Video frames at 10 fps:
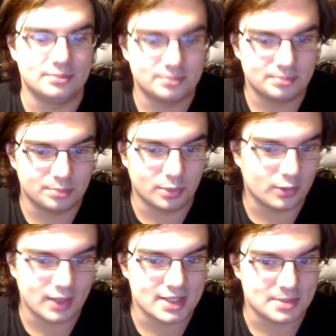
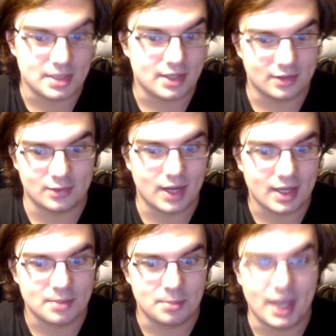Borderlands being created
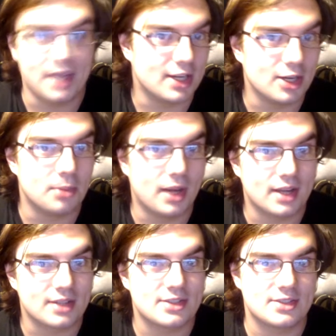by
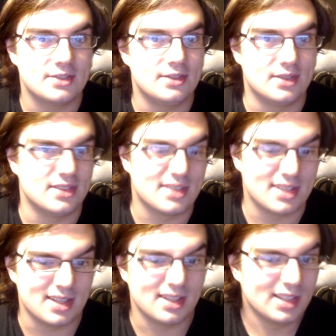Gearbox, you can see
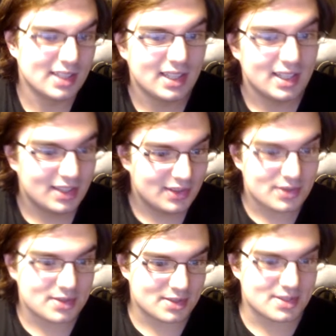those are
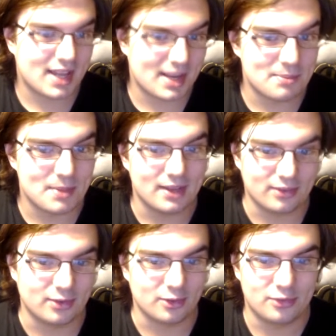just kind of meant for
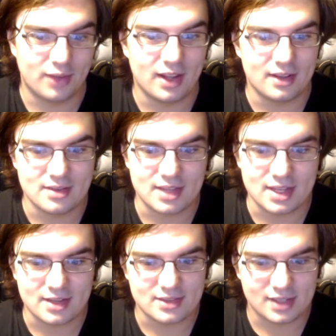fun things.
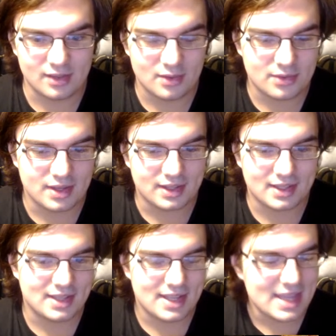I don't think
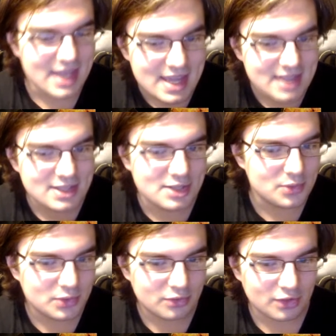in
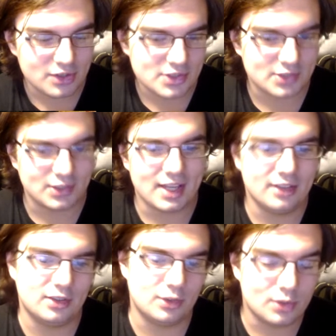universe or in
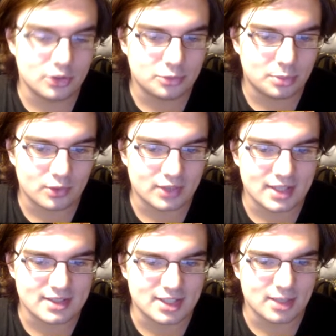lore of Borderlands
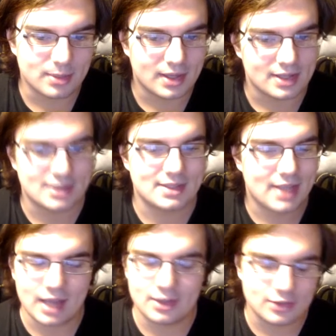Gearbox
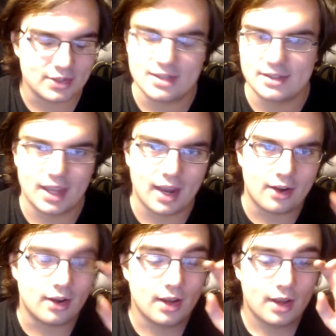technically is there.
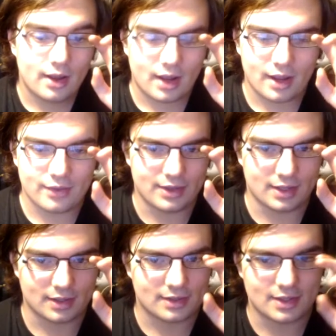I think
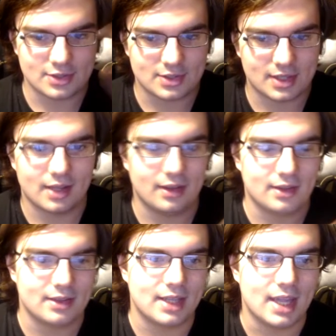that's just kind of like the
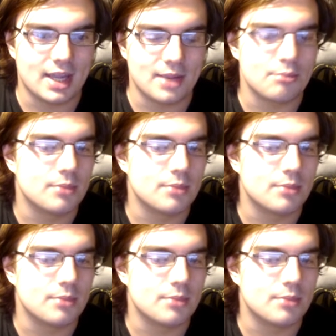game